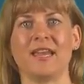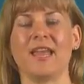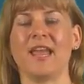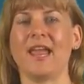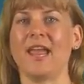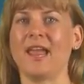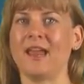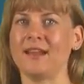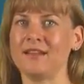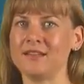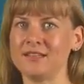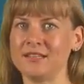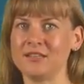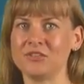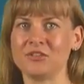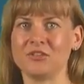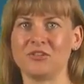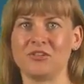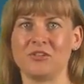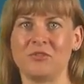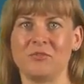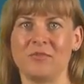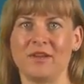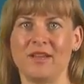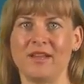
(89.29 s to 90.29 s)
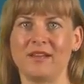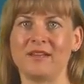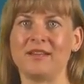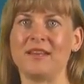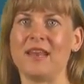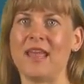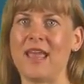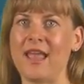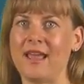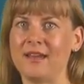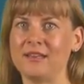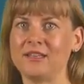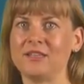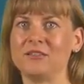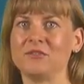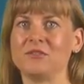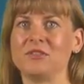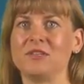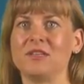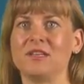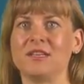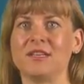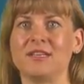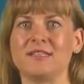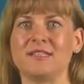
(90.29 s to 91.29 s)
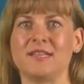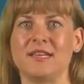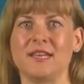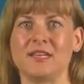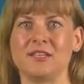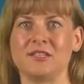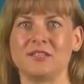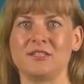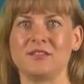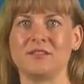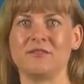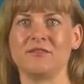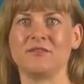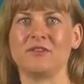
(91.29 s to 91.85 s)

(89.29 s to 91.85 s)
and determine land utilization